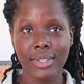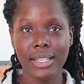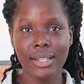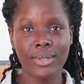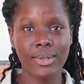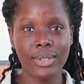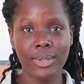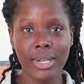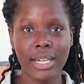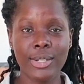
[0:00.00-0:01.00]
That is the
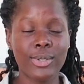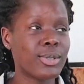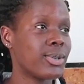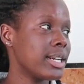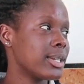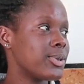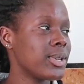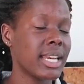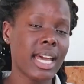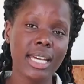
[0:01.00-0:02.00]
only way. It's not connected to
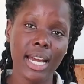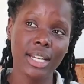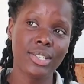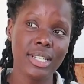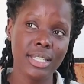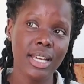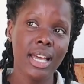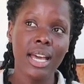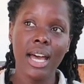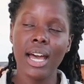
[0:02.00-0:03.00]
any other countries
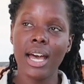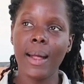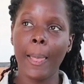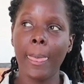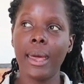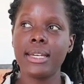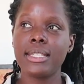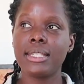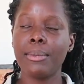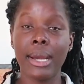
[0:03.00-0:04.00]

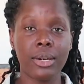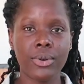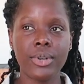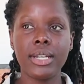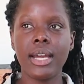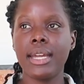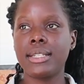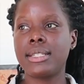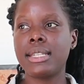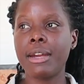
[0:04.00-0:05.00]
by road,
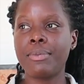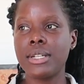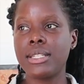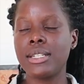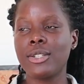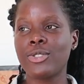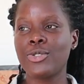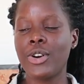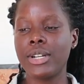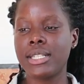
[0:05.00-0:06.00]
and Cyprus is
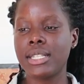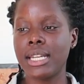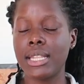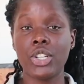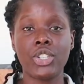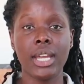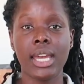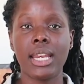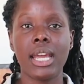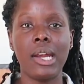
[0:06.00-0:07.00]
not in the
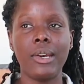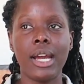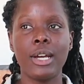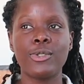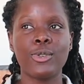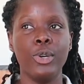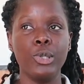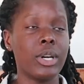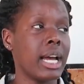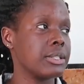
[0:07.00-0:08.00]
Schengen area, so
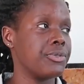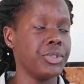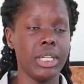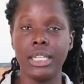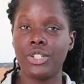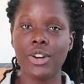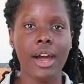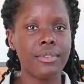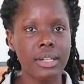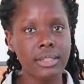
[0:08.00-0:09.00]
you can't freely
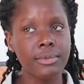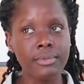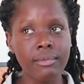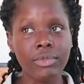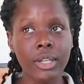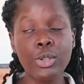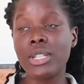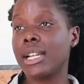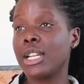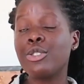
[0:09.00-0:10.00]
travel.
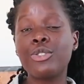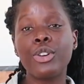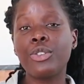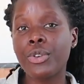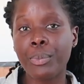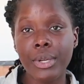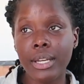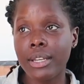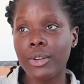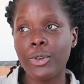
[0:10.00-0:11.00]
Not unless you're
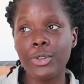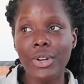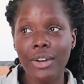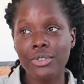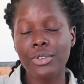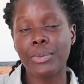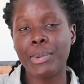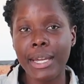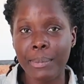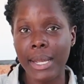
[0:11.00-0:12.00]
European or you have
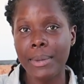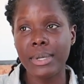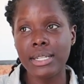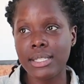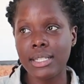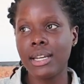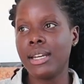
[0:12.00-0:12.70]
European papers.